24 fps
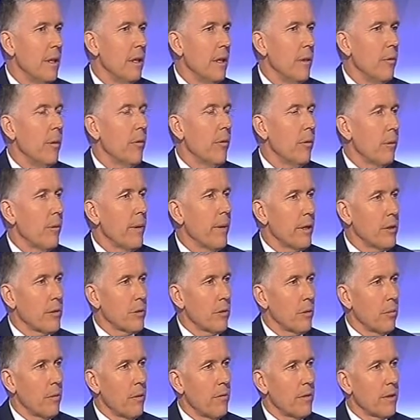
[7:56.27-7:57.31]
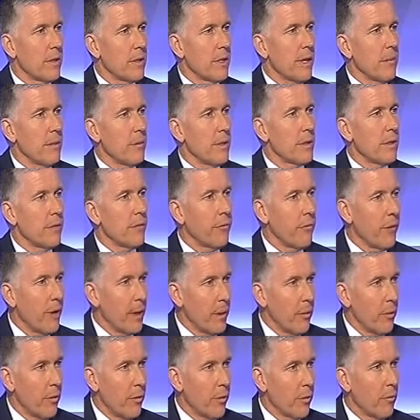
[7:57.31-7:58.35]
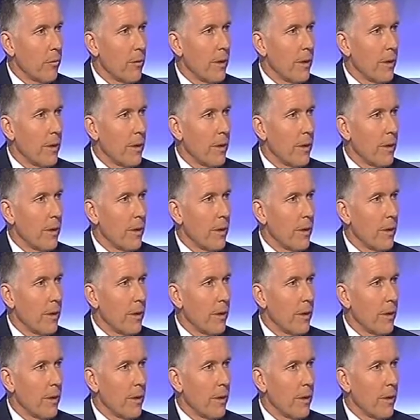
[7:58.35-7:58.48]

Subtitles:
We want to make sure we've established a framework where